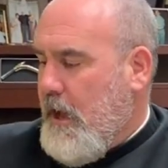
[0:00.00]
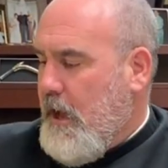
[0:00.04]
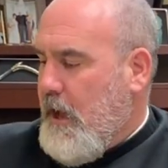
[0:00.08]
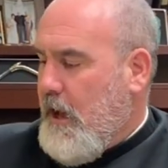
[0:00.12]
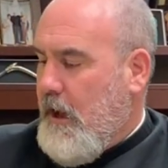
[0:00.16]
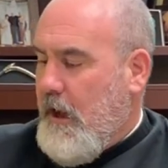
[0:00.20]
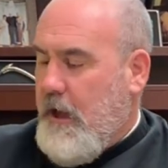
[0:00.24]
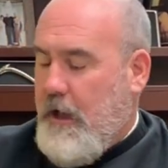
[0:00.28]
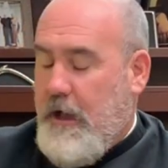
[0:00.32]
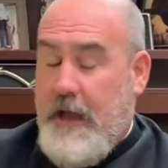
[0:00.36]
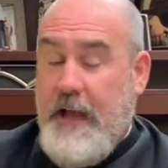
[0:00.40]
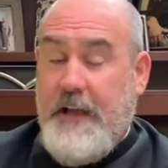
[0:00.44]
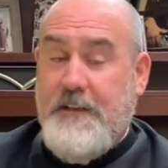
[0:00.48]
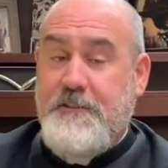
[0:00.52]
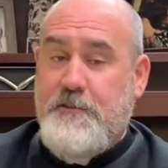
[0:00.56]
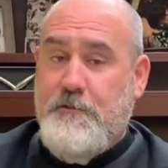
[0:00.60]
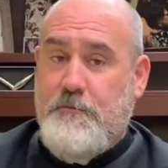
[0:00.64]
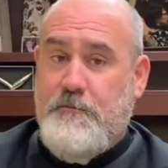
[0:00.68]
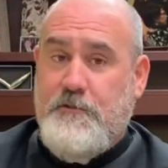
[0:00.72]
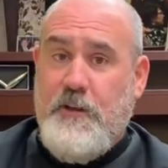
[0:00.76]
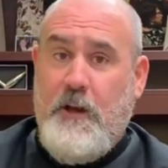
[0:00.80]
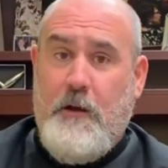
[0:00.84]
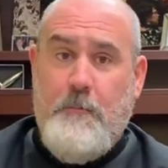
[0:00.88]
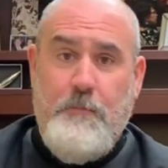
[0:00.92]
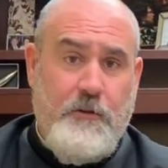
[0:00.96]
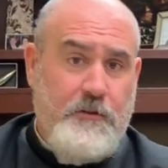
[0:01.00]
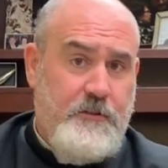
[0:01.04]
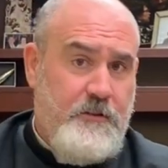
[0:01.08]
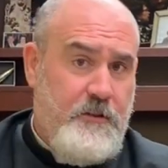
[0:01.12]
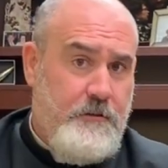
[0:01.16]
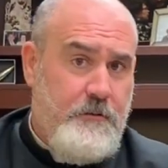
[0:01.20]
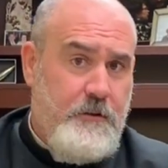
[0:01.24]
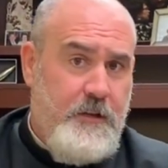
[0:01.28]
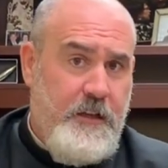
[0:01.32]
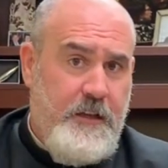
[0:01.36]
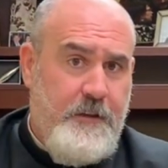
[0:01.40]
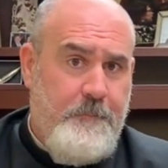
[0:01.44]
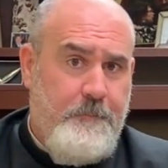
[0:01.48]
Uh, I do double
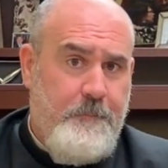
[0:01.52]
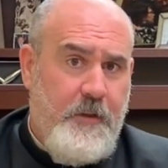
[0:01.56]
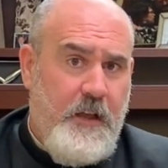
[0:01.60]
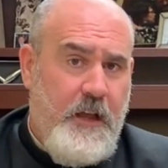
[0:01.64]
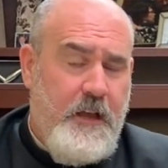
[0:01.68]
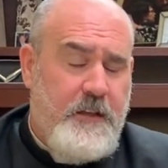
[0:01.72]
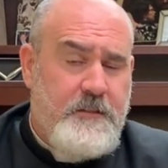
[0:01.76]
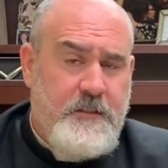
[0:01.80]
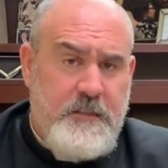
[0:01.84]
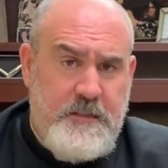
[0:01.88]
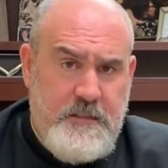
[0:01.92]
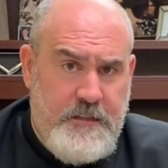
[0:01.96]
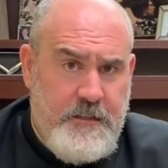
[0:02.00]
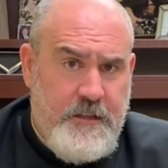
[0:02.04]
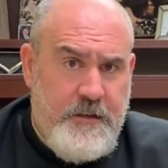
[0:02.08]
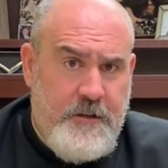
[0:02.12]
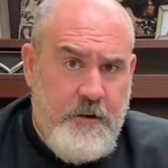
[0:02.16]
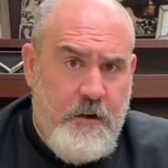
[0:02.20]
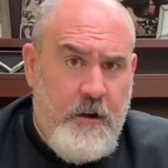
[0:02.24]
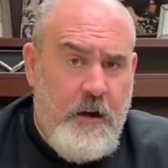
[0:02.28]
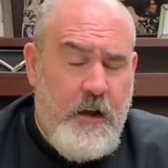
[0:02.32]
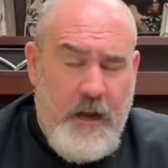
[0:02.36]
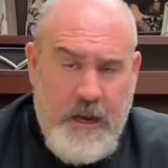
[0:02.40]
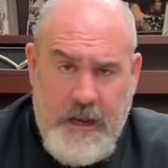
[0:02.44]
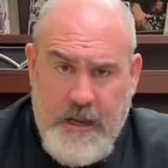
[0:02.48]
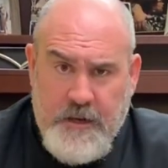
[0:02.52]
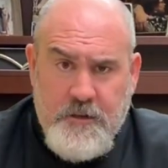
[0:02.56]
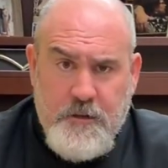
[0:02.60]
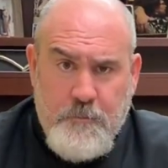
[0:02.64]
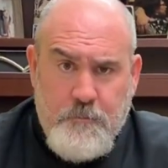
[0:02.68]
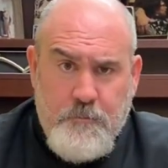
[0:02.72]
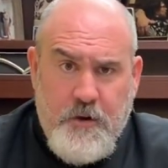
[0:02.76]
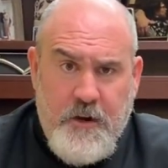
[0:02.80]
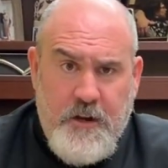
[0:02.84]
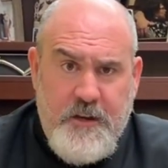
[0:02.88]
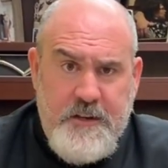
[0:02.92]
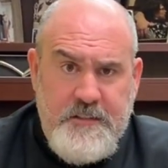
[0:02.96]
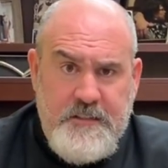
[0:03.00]
duty as a sinner and a
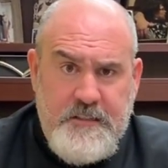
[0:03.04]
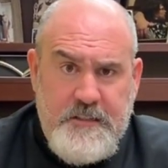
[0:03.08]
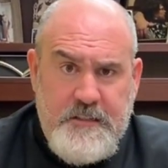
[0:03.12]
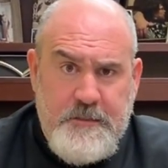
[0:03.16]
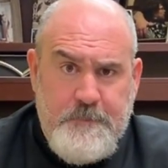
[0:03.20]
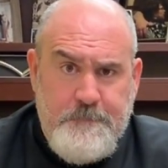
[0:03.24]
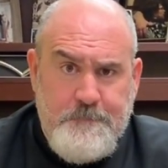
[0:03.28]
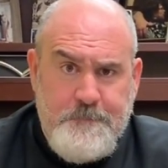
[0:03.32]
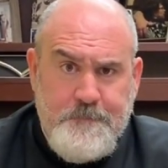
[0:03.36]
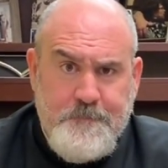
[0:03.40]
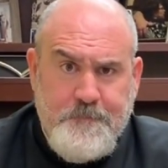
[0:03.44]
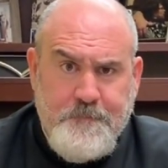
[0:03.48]
priest.